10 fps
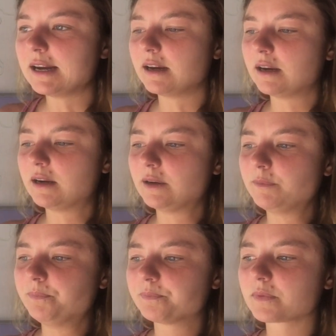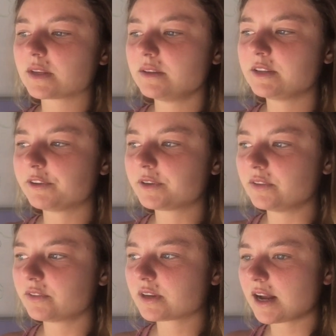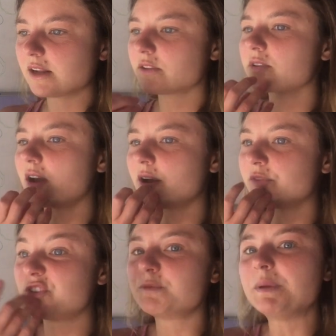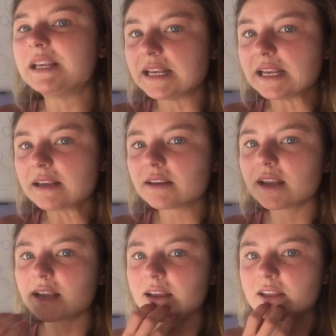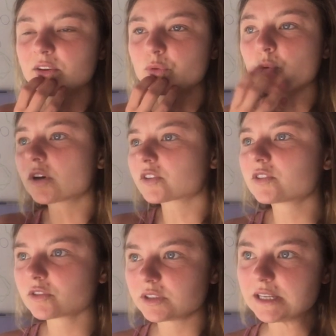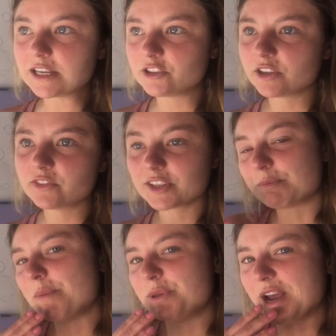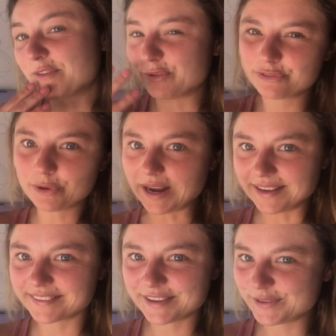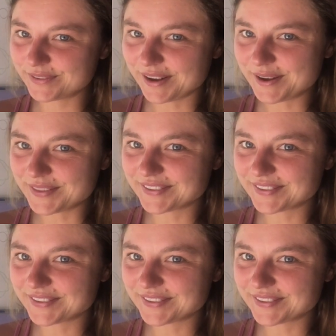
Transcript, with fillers: um, different styles of speaking and word associations, like maybe you have a phrase that you say all the